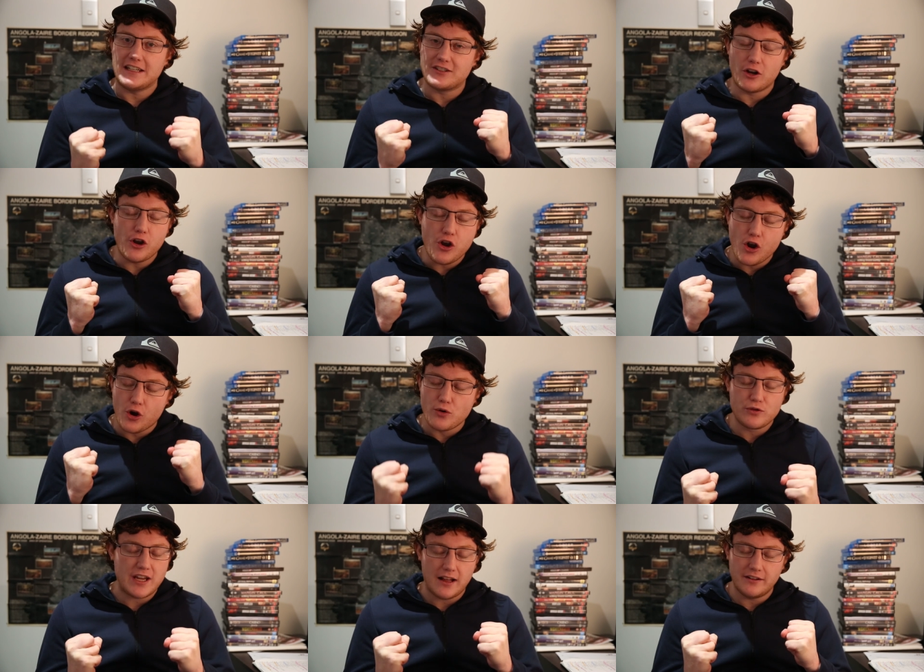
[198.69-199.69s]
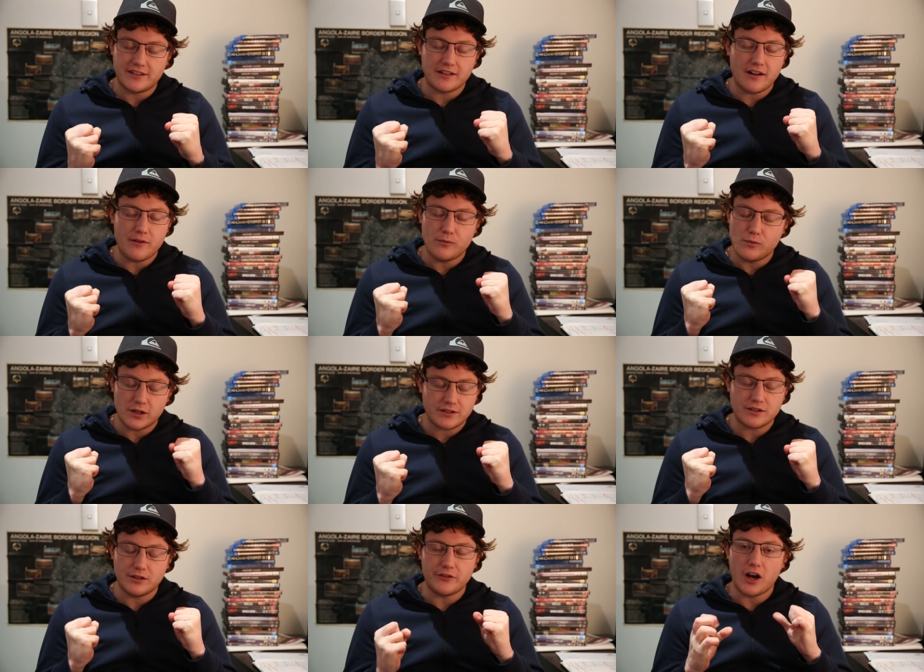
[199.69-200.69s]
He's got no talent
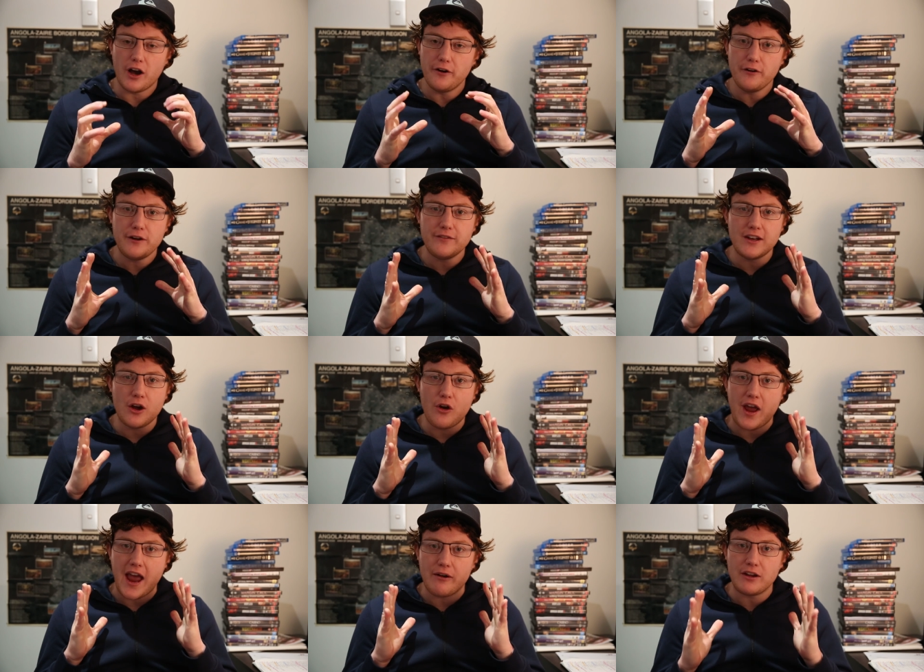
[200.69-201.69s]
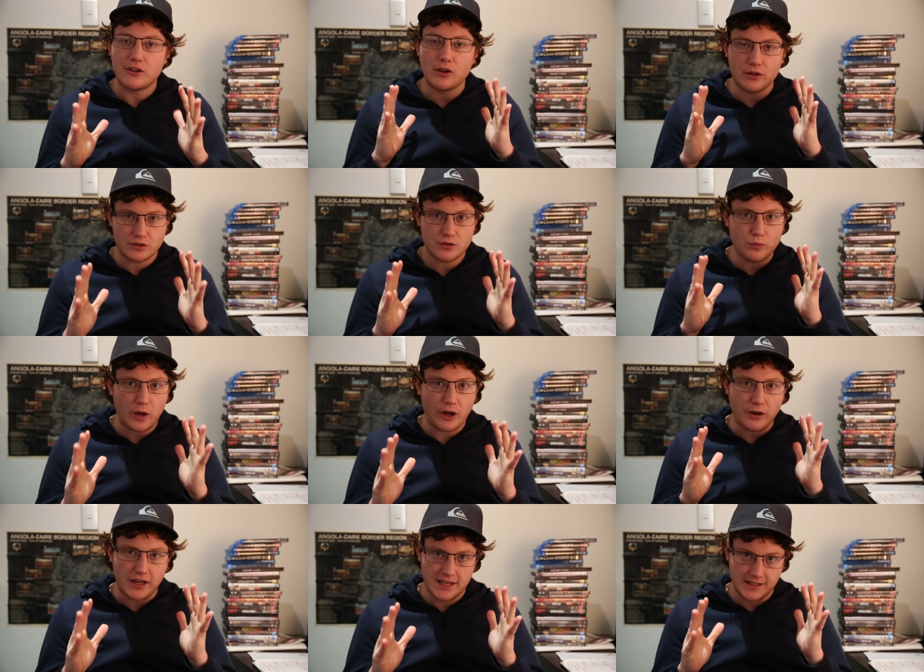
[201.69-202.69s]
whatsoever. I don't even know how he got to
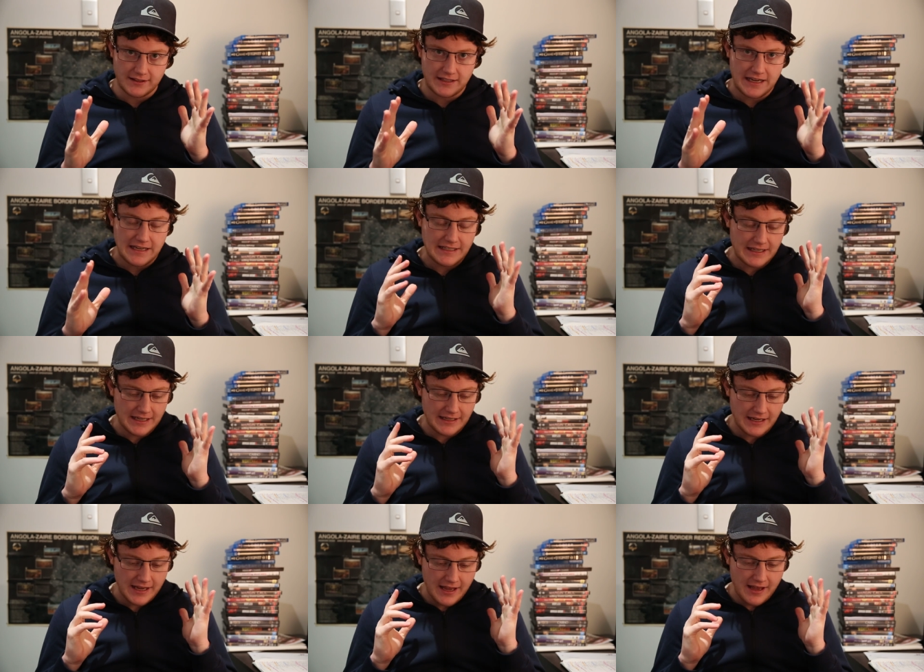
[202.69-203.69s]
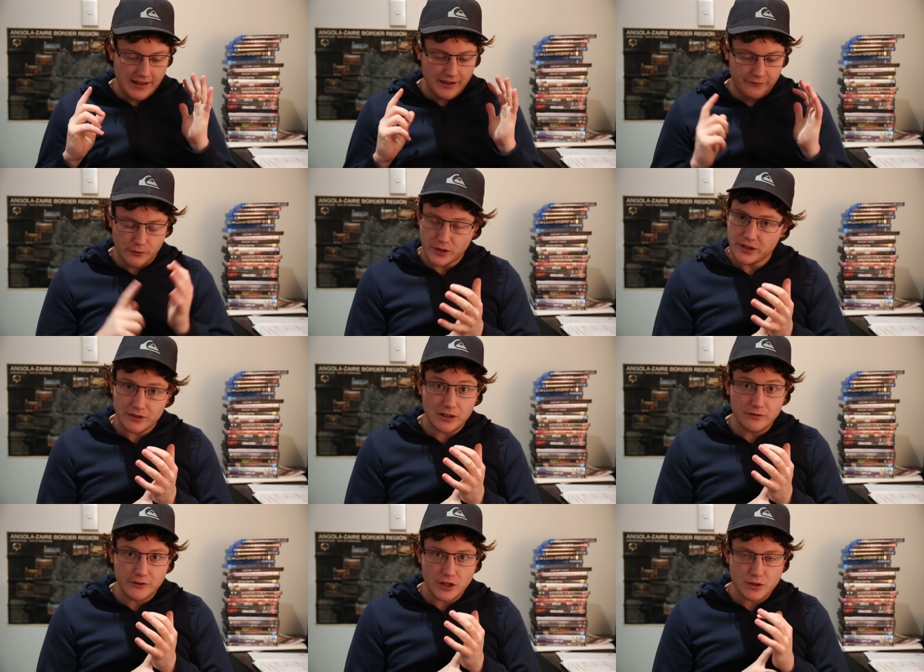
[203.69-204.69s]
where he is. He did 40 Year
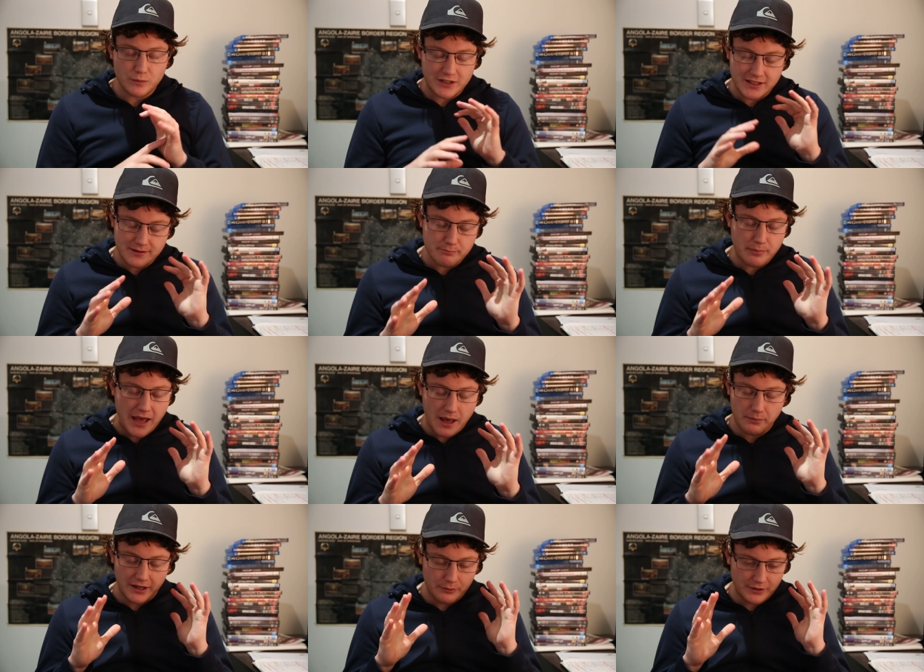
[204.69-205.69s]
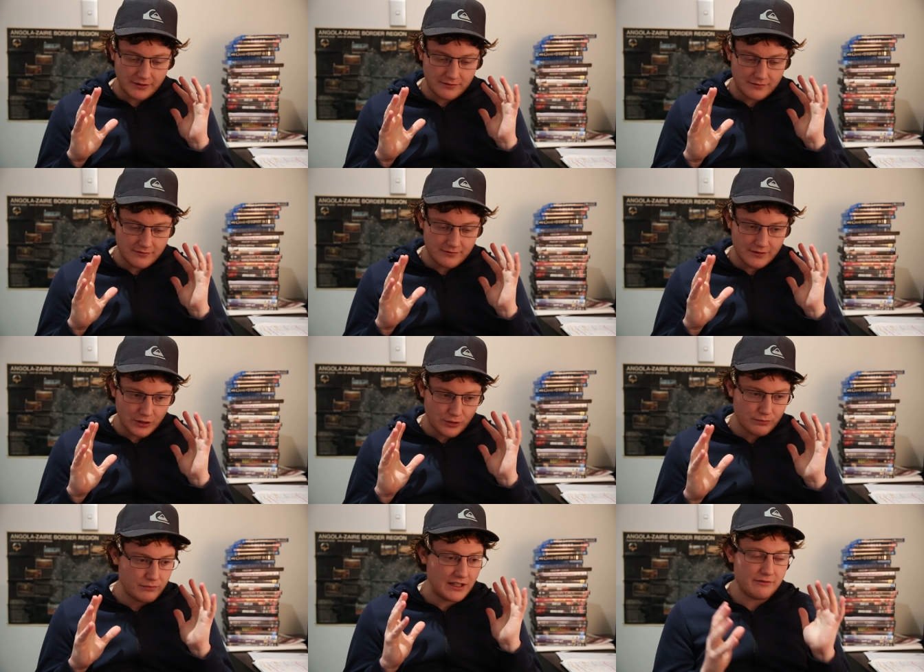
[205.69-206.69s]
Old Virgin, which isn't bad, but I would
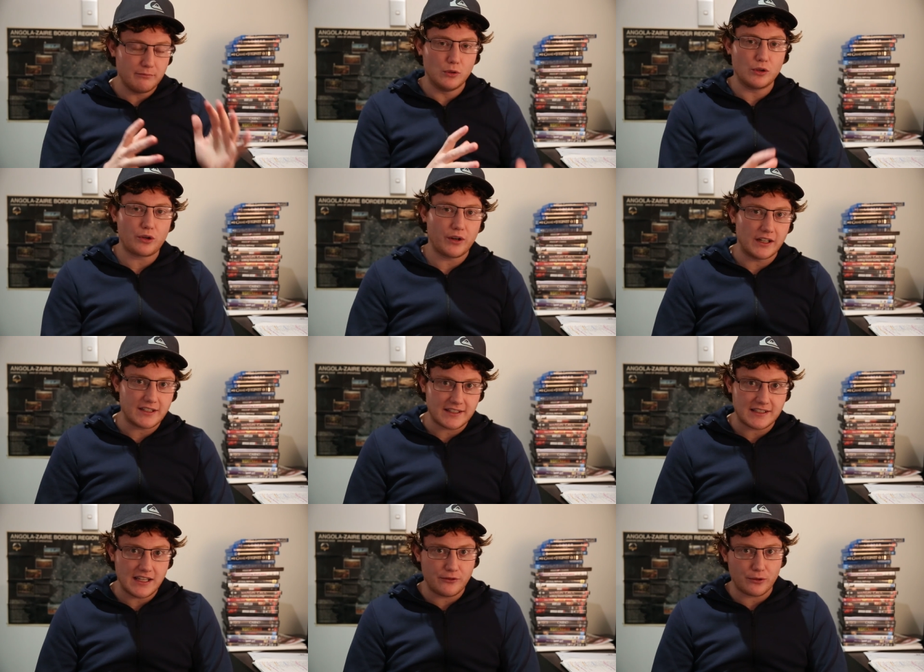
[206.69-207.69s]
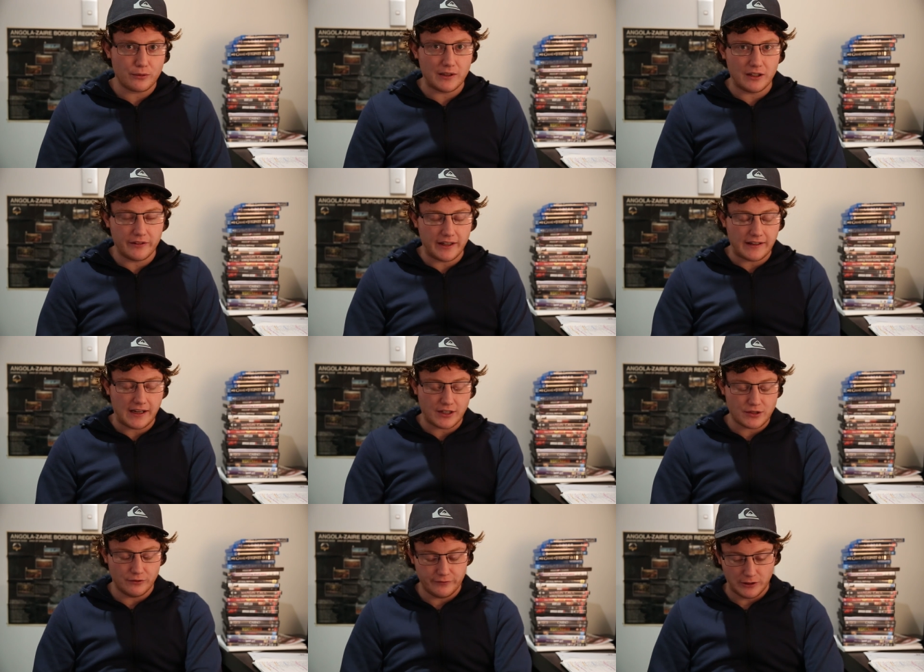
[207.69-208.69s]
give more credit to Steve Carell than the
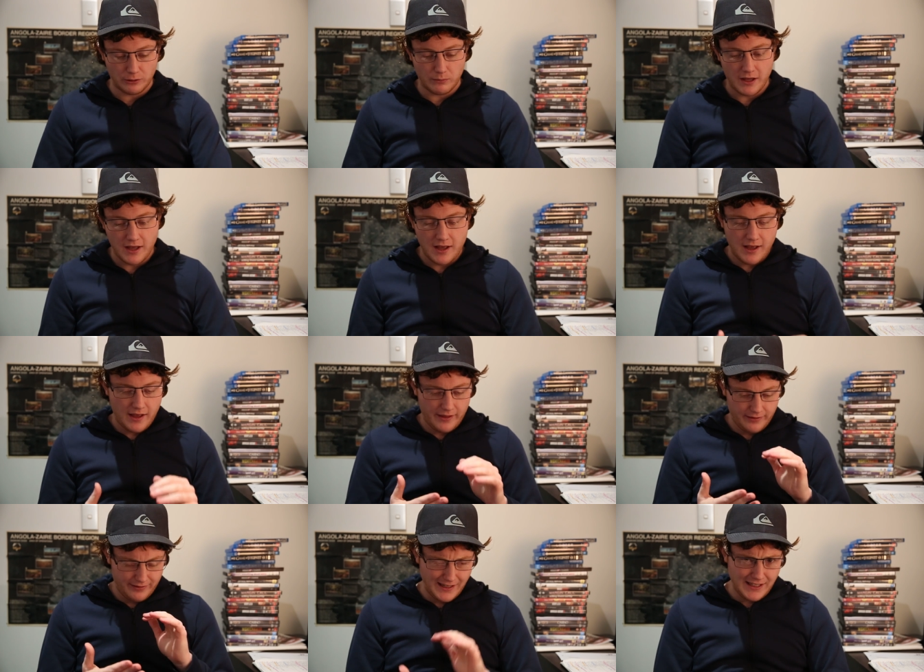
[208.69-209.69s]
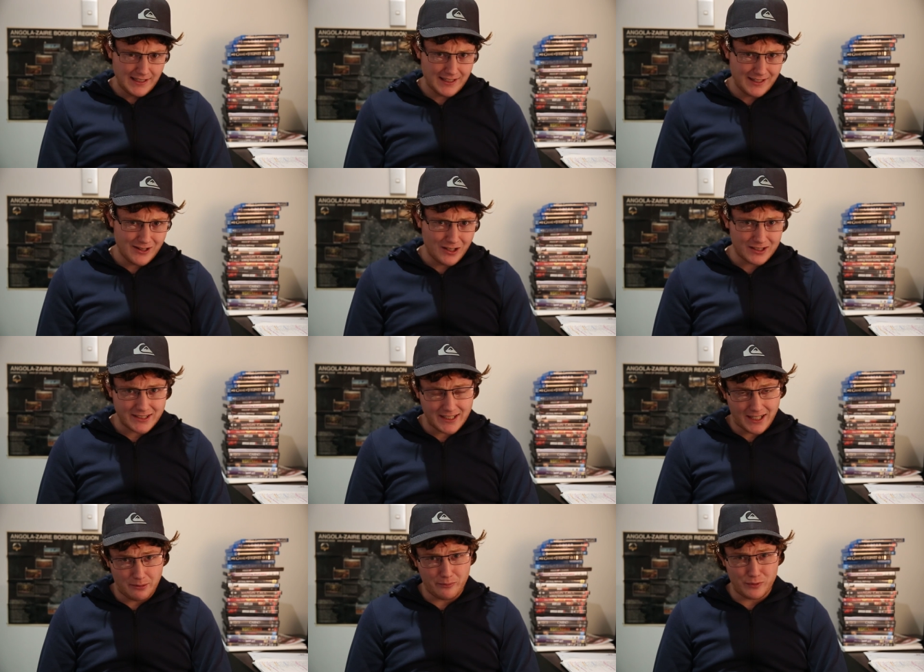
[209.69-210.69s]
actual film. Then he did Knocked
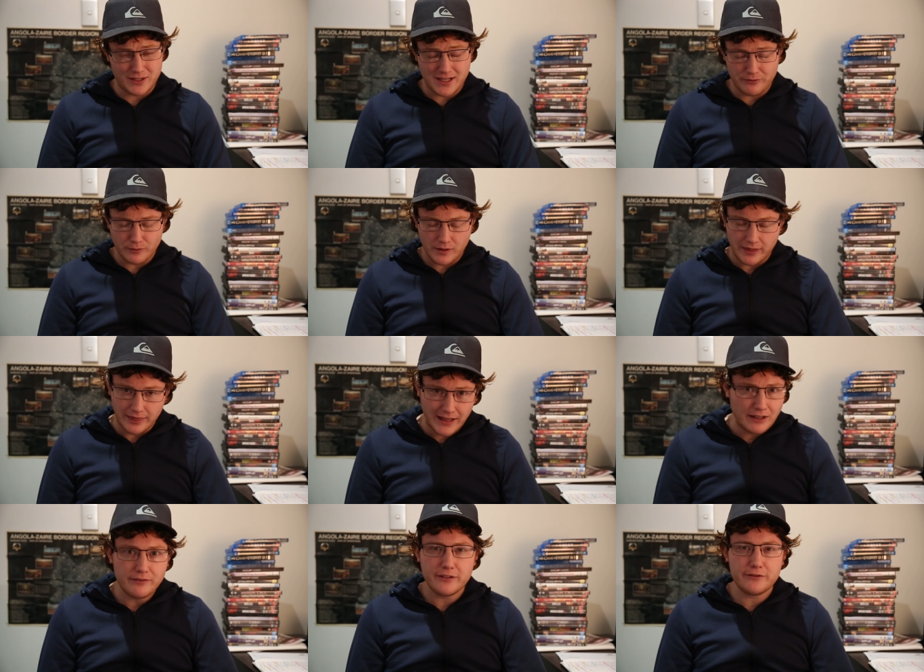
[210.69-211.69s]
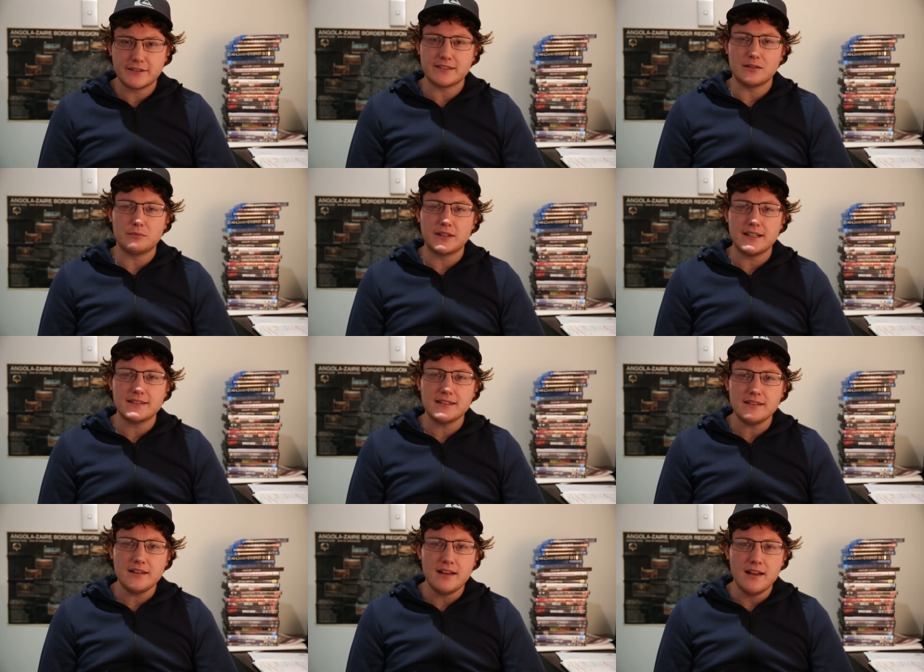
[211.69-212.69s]
Up, which everyone loved for some
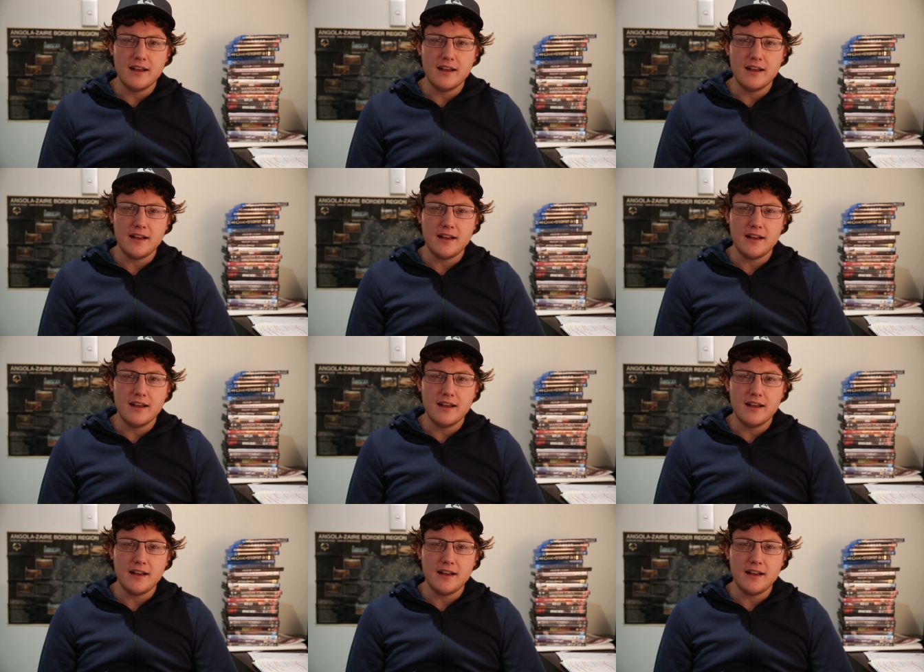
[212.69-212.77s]
reason.